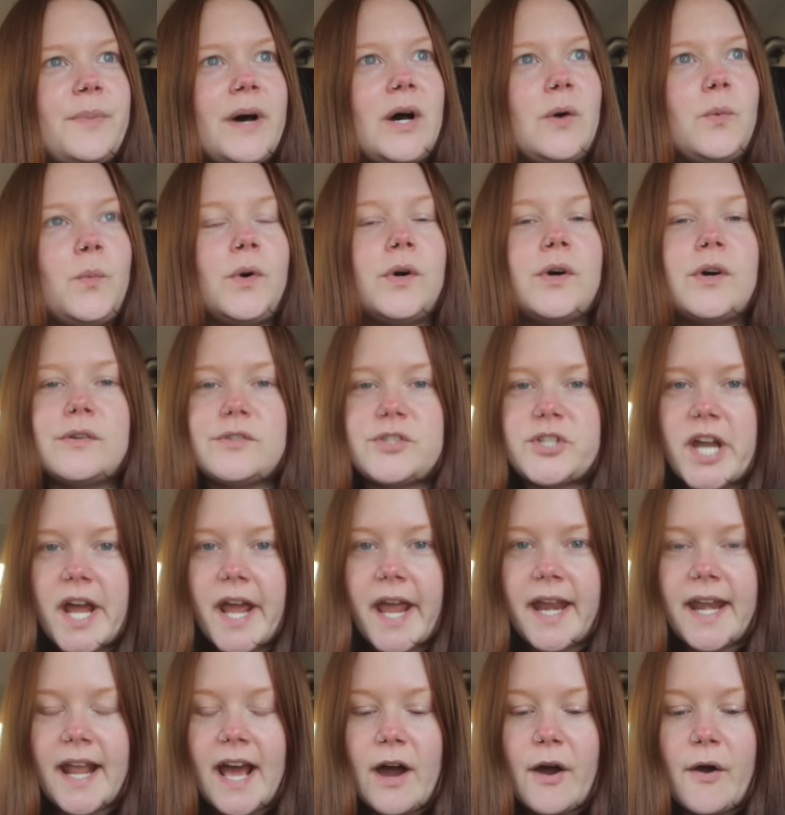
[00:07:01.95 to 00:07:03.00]
but we'll go
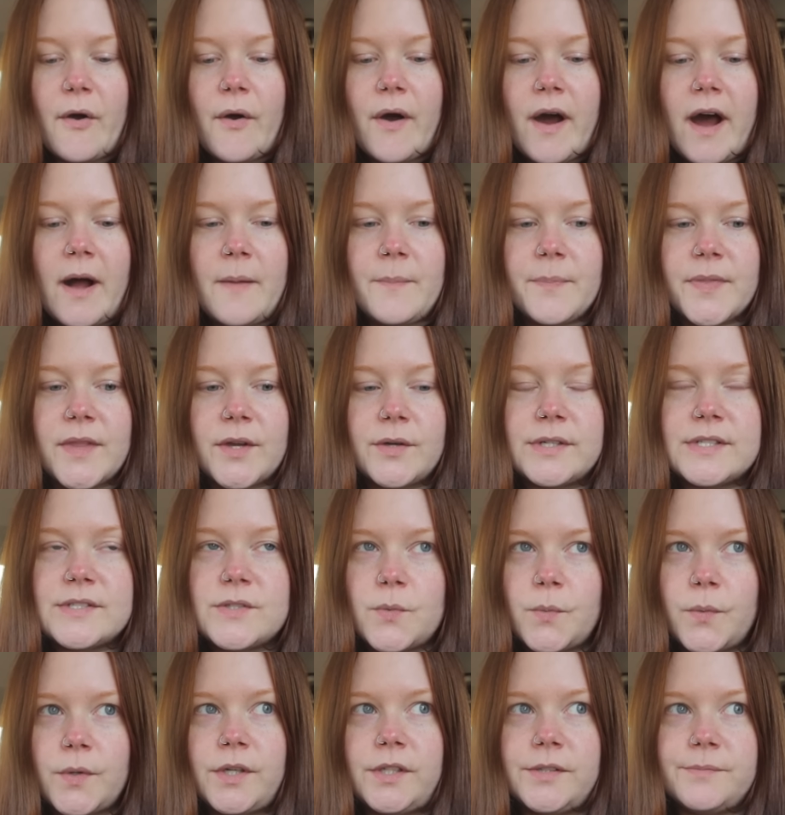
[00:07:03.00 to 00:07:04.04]
check it out. There is
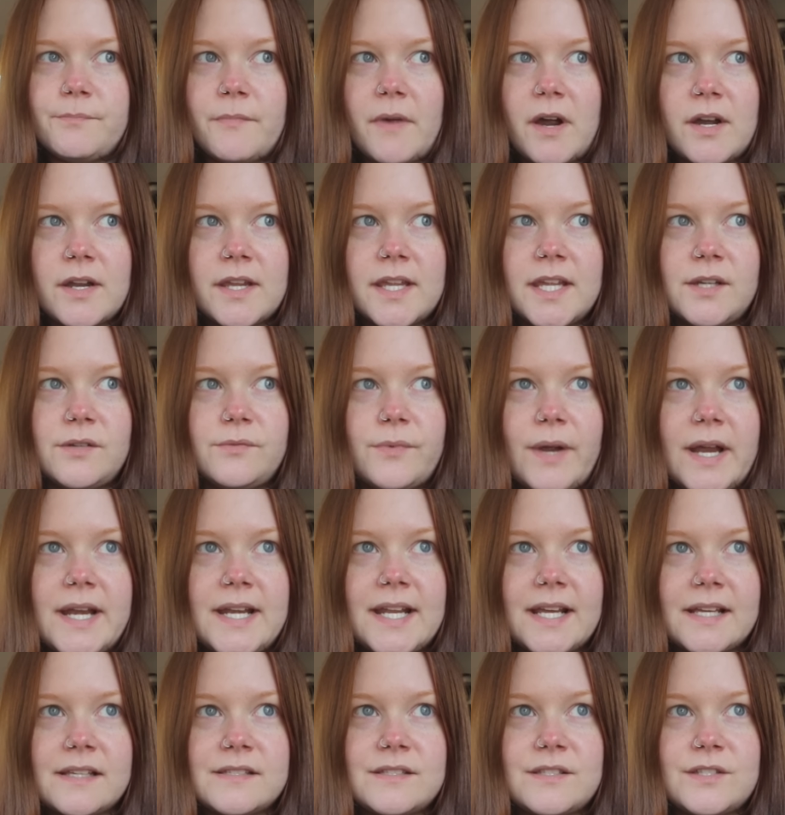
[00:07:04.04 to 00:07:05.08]
a World Market right
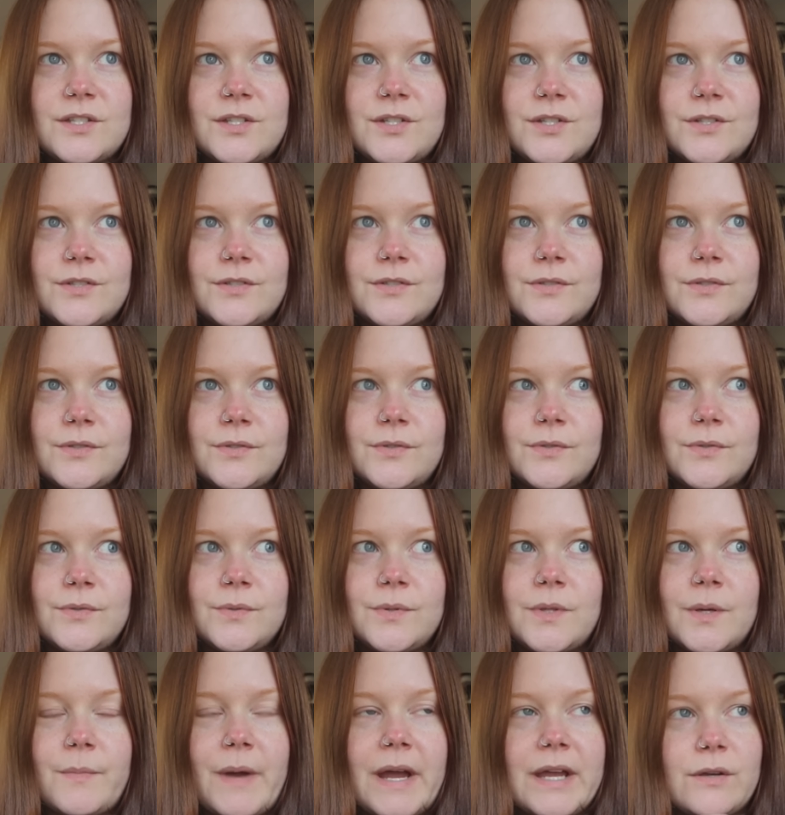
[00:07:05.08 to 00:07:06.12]
next to
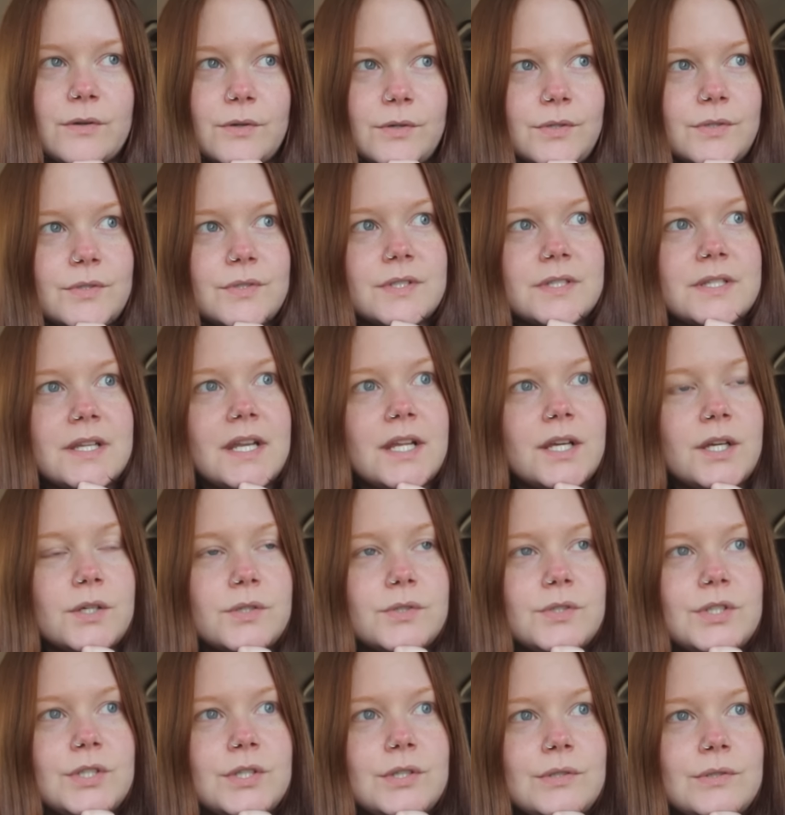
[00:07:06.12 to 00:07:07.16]
the Michael's that I
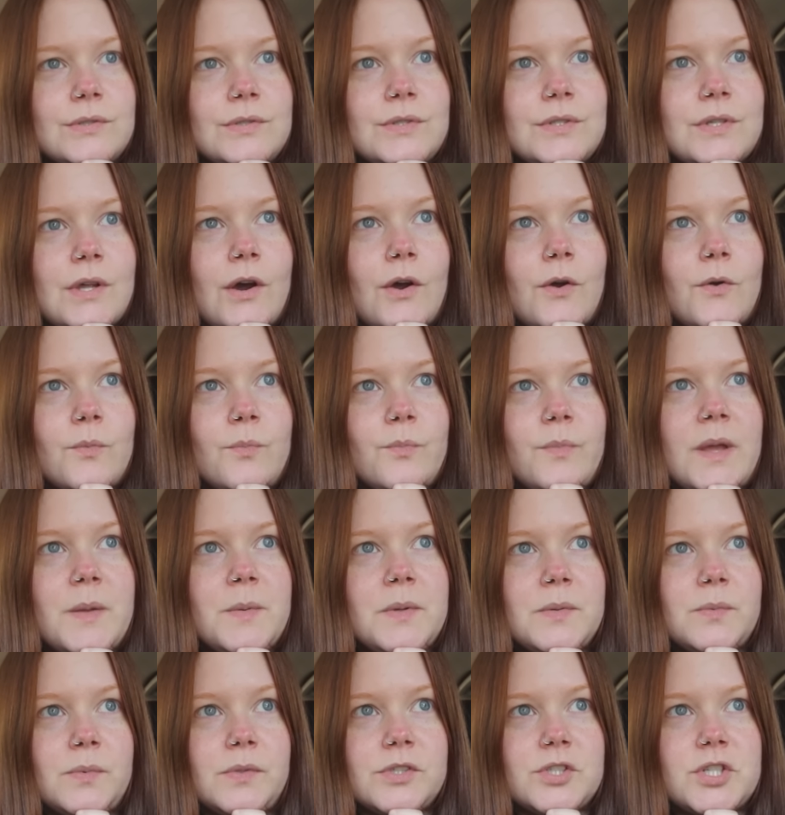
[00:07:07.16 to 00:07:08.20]
go to. So
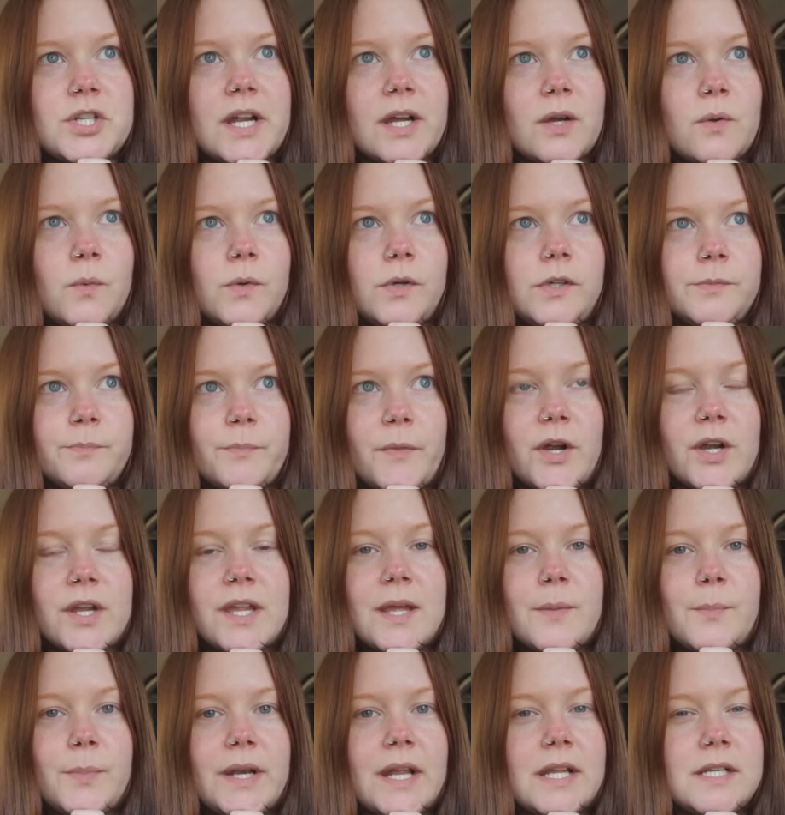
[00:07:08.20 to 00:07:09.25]
maybe we'll check World
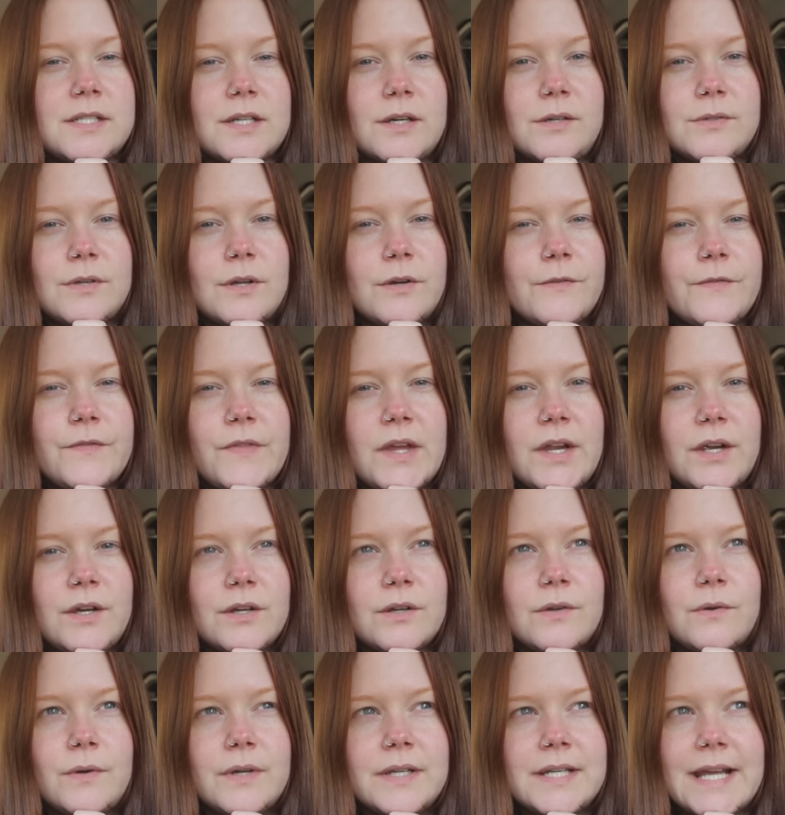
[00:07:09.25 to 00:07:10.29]
Market, but I don't know if they're
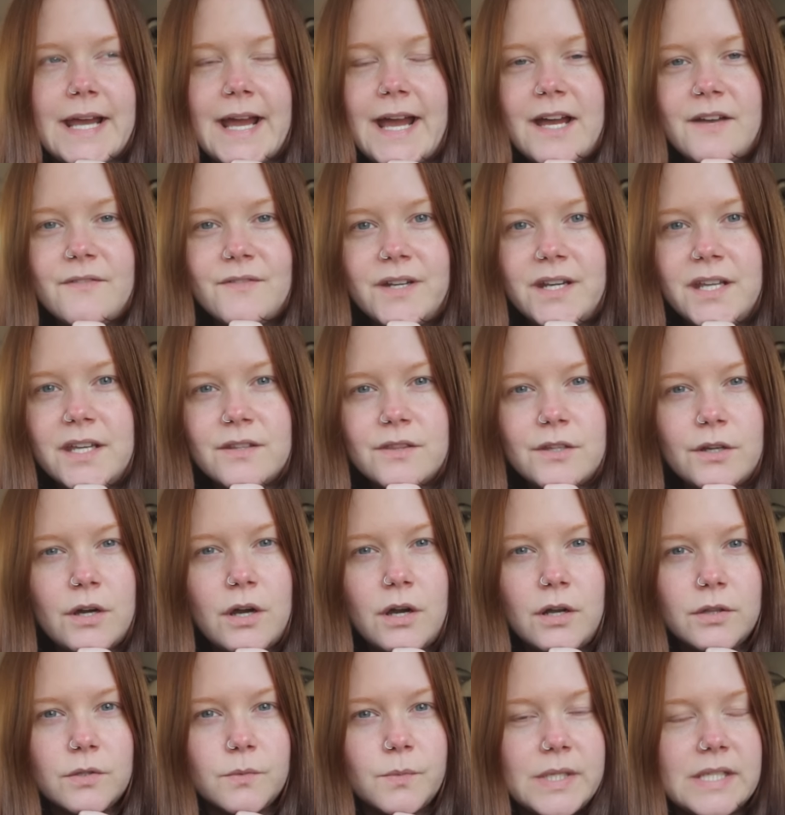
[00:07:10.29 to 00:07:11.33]
going to have any of their
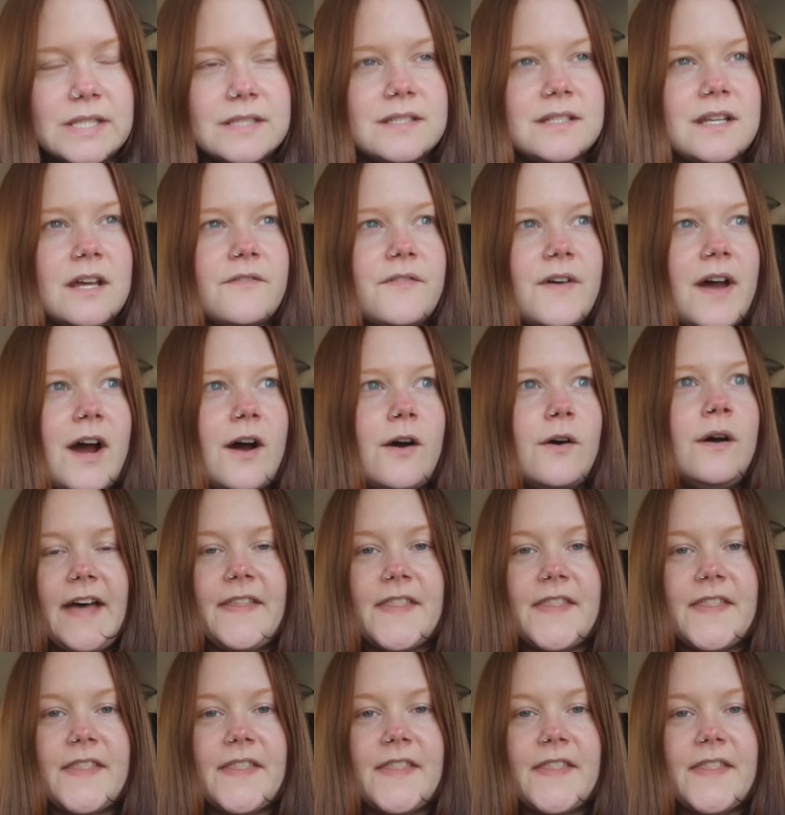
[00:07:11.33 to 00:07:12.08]
Halloween stuff out.